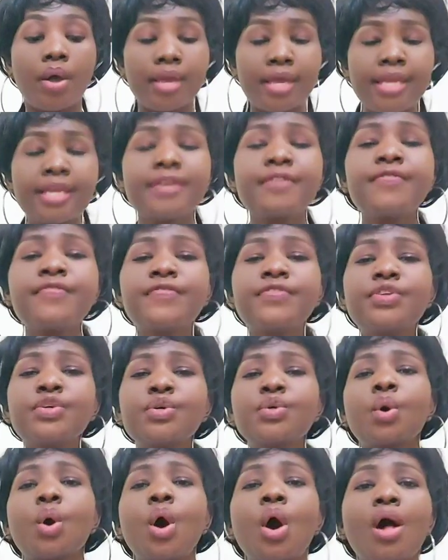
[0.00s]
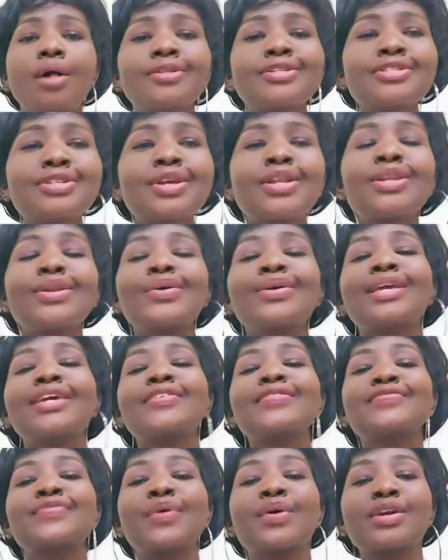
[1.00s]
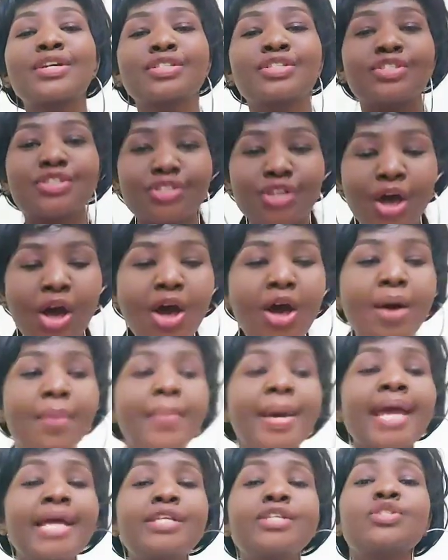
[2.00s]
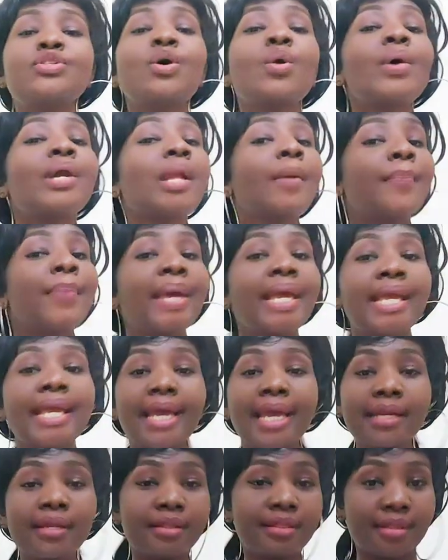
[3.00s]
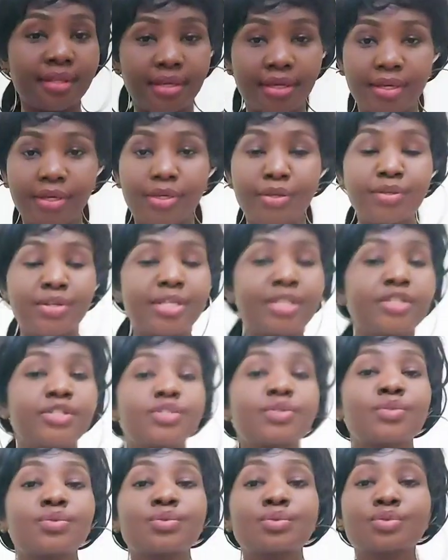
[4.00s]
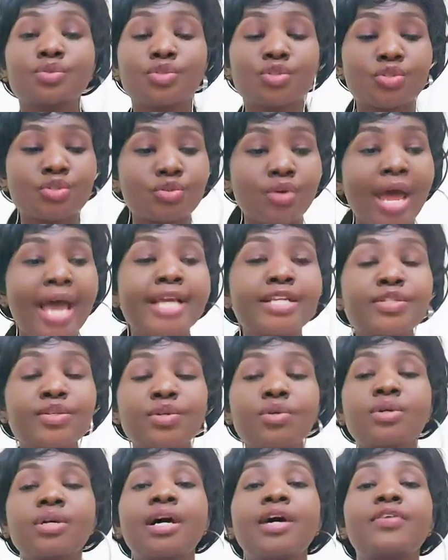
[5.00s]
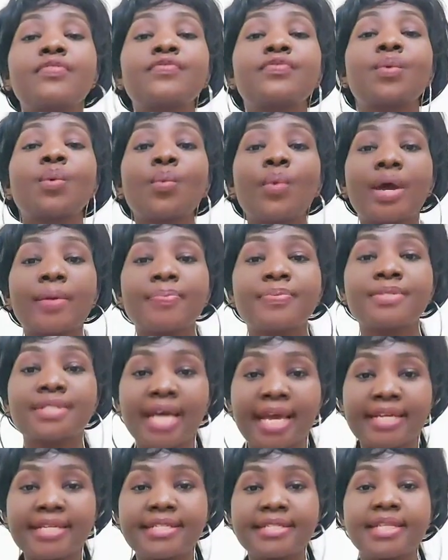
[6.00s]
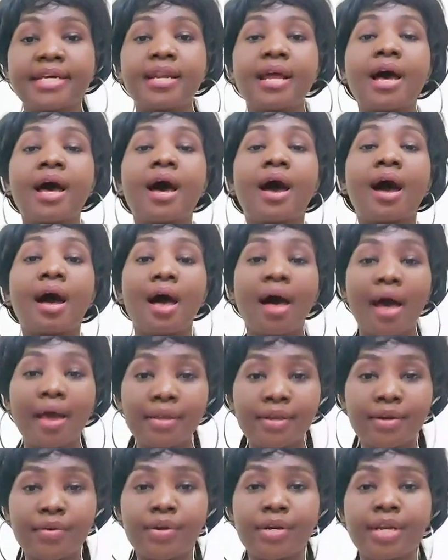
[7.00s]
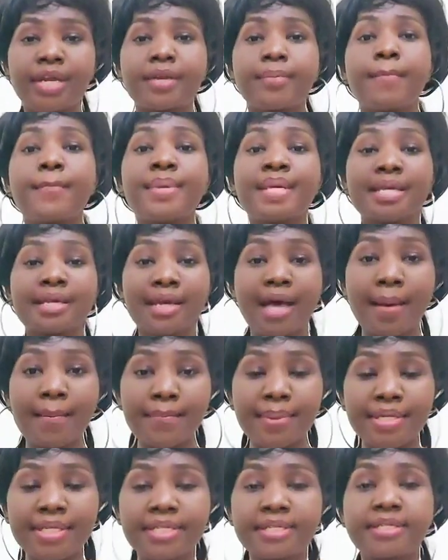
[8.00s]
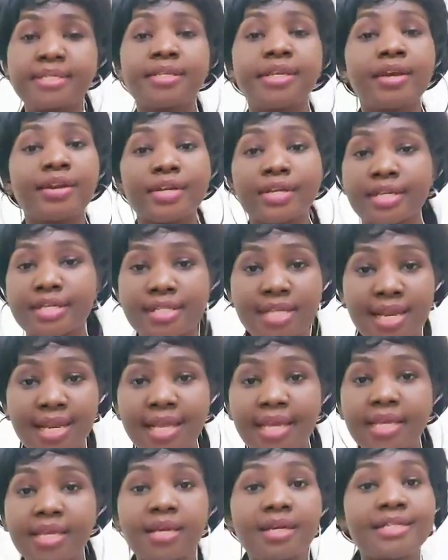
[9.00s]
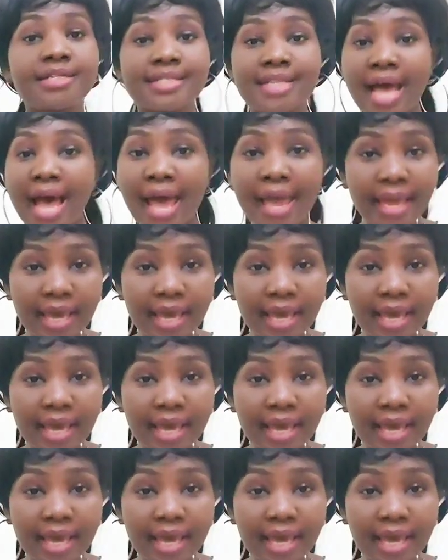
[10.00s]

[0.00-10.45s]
If you also looking for a job and you don't want to pay anything, you need to try to look out for websites that are hiring and big companies here in Qatar, like Qatar